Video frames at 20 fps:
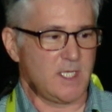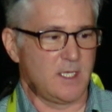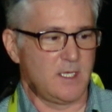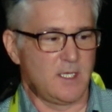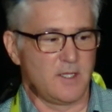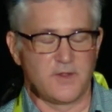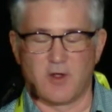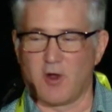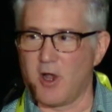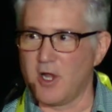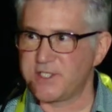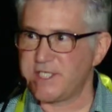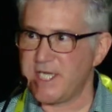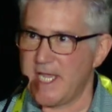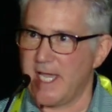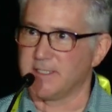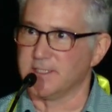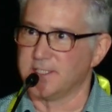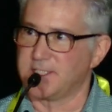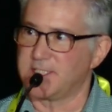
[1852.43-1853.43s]
There are
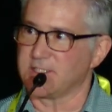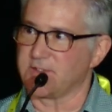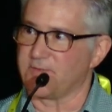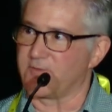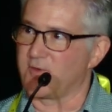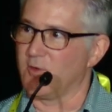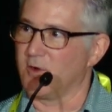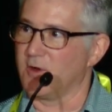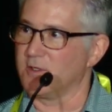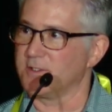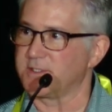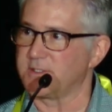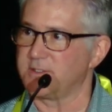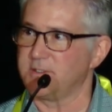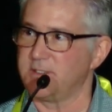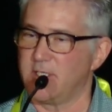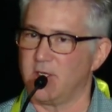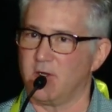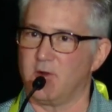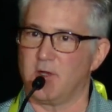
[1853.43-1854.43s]
challenges, of course.
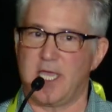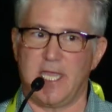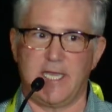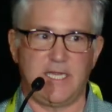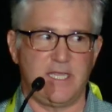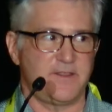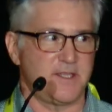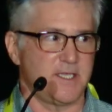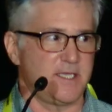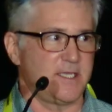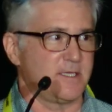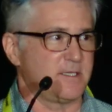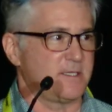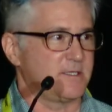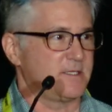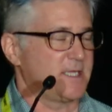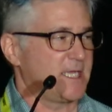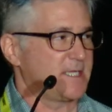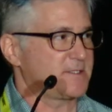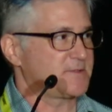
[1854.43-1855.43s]

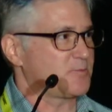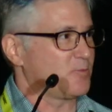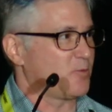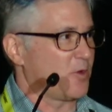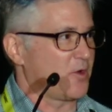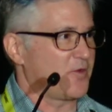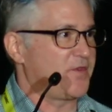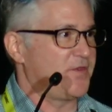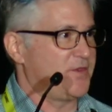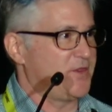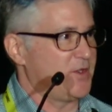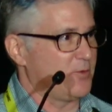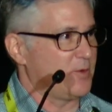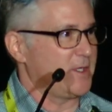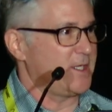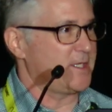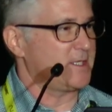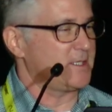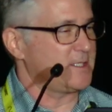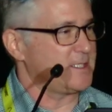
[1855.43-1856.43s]
Anything that's worth
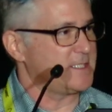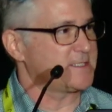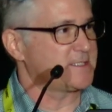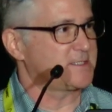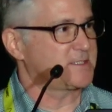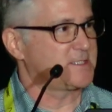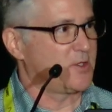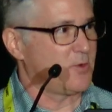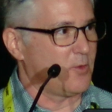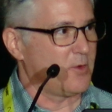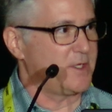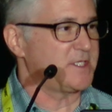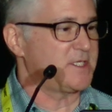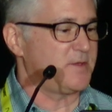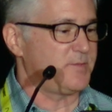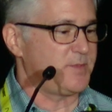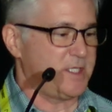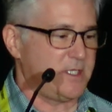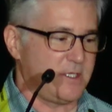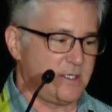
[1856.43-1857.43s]
doing is going to
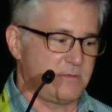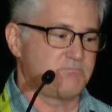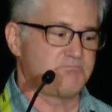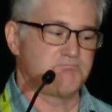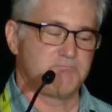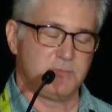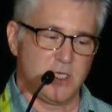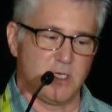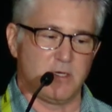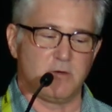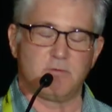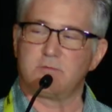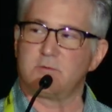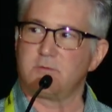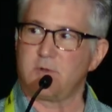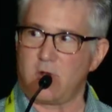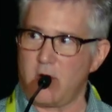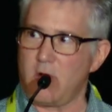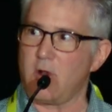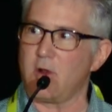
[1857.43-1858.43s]
be,
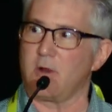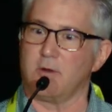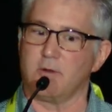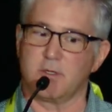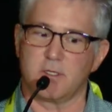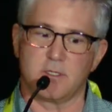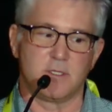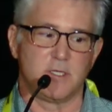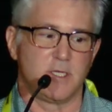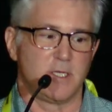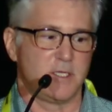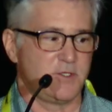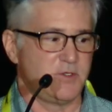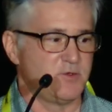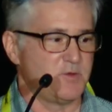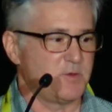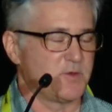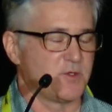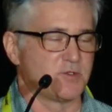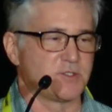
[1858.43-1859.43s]
hard.
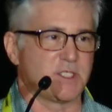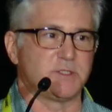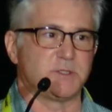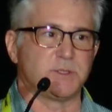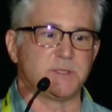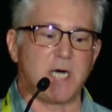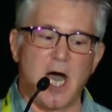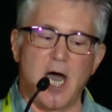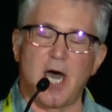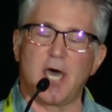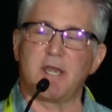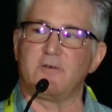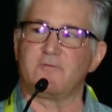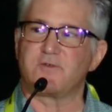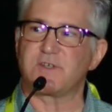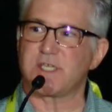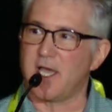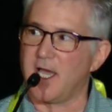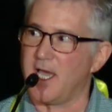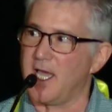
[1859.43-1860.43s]
There's a lot of
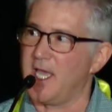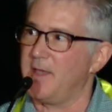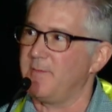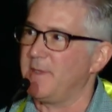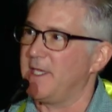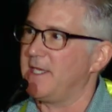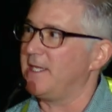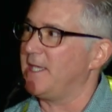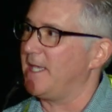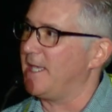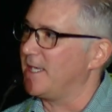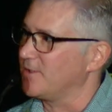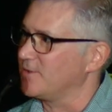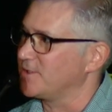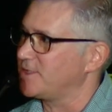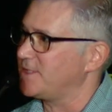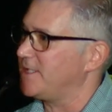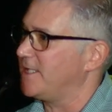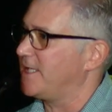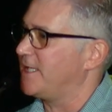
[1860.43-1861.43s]
time and
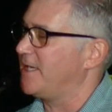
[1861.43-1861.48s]
energy and